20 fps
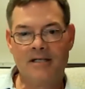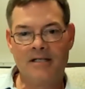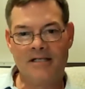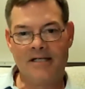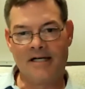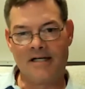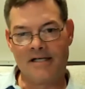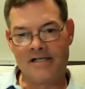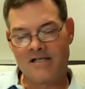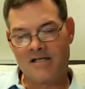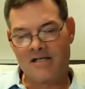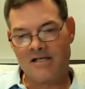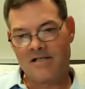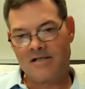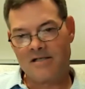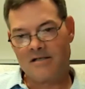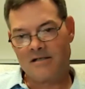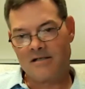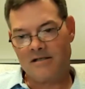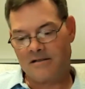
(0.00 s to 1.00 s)
Is
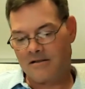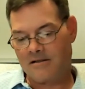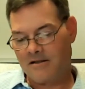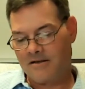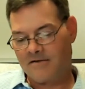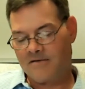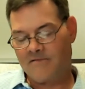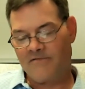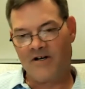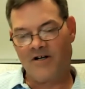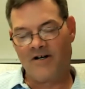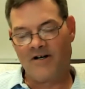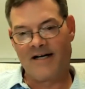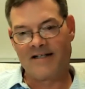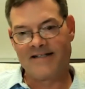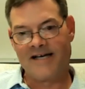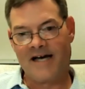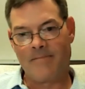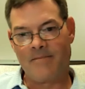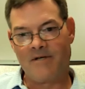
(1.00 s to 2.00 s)
to figure out
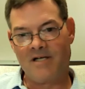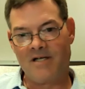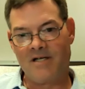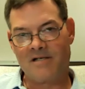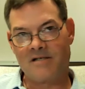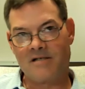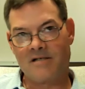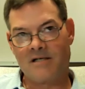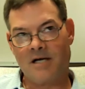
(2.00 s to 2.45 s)
that piece.